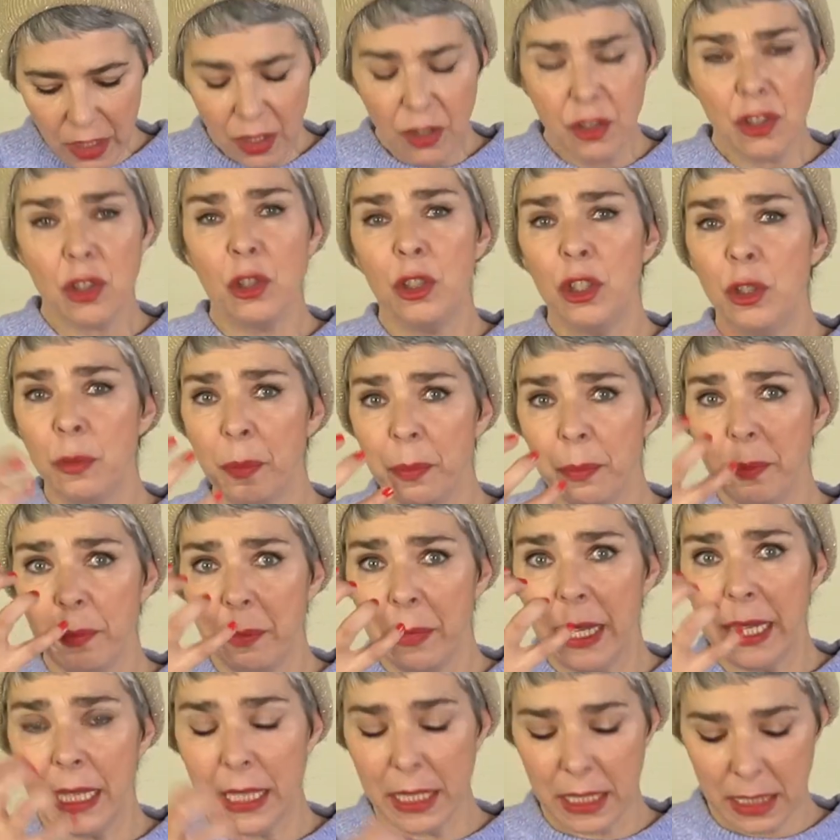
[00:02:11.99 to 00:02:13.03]
So you
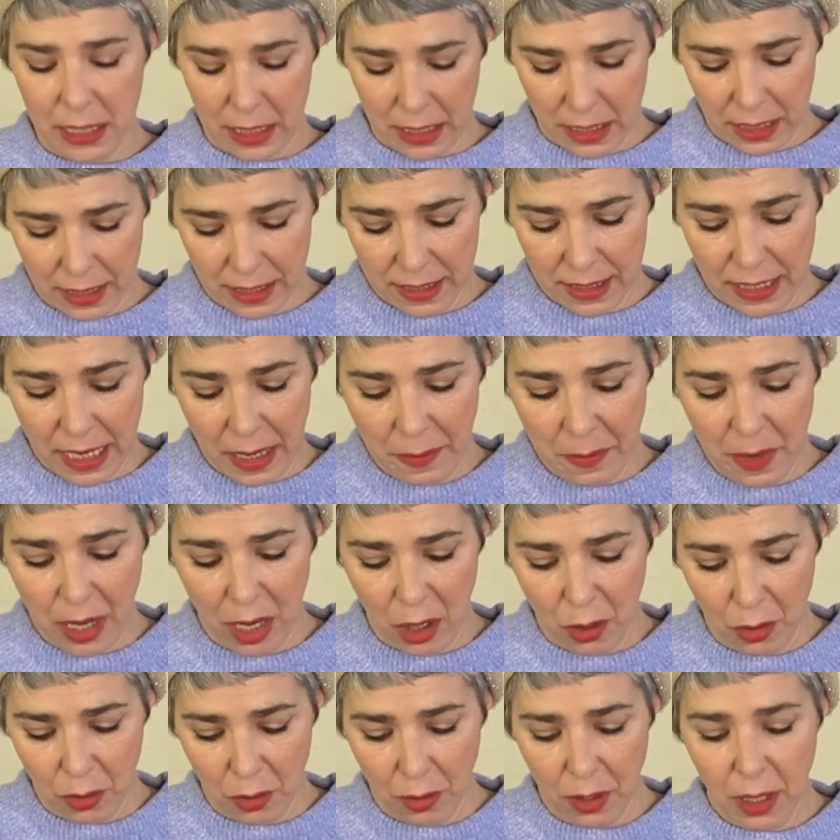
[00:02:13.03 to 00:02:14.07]
make it
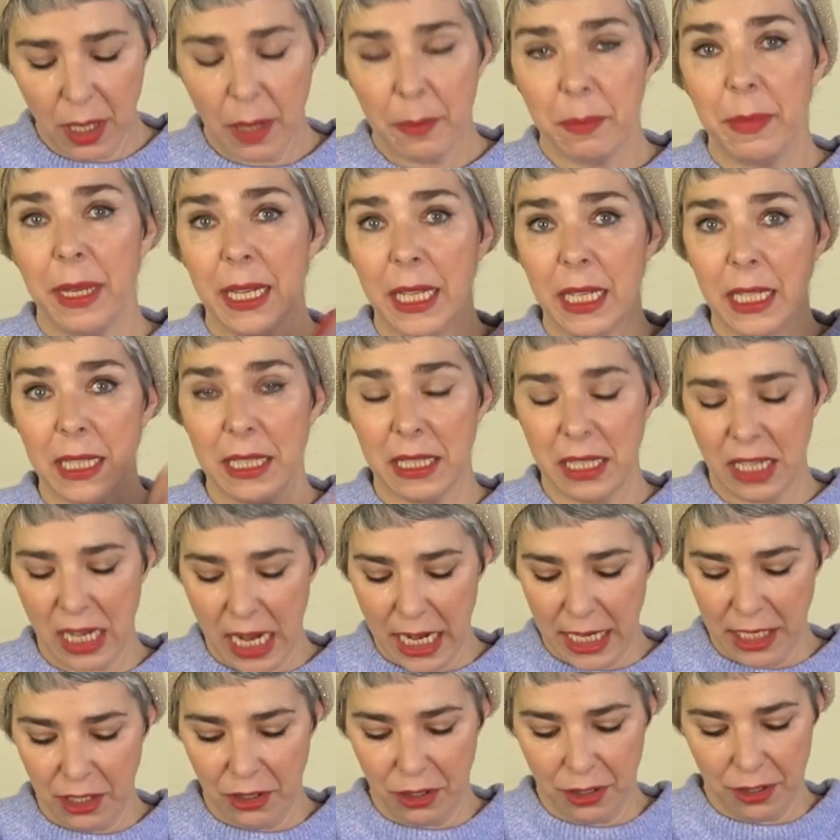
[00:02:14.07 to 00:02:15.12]

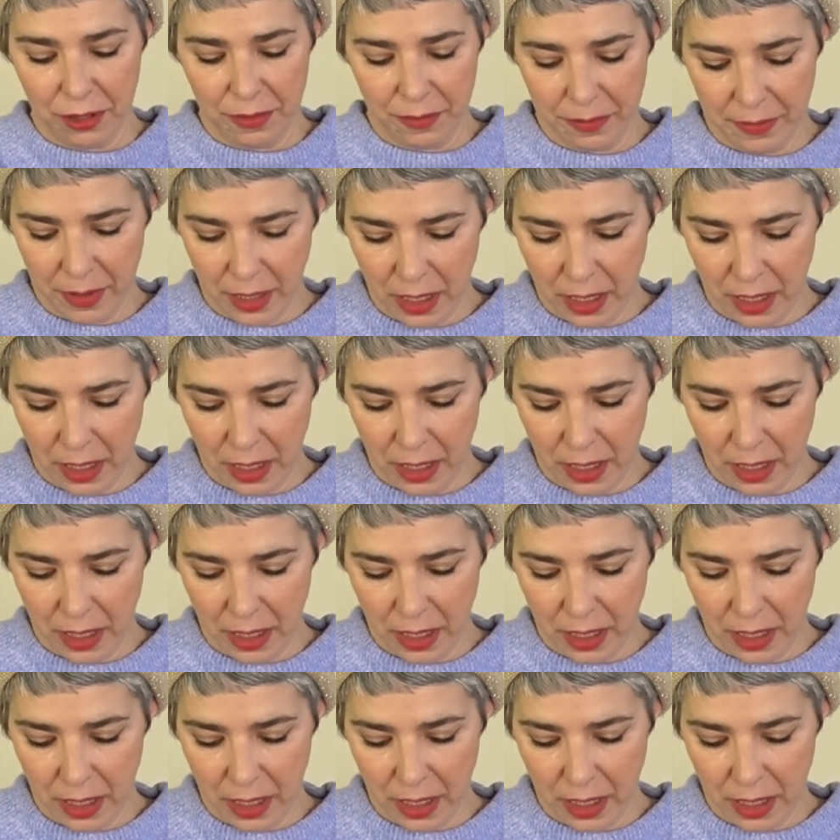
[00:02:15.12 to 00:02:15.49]
tighter.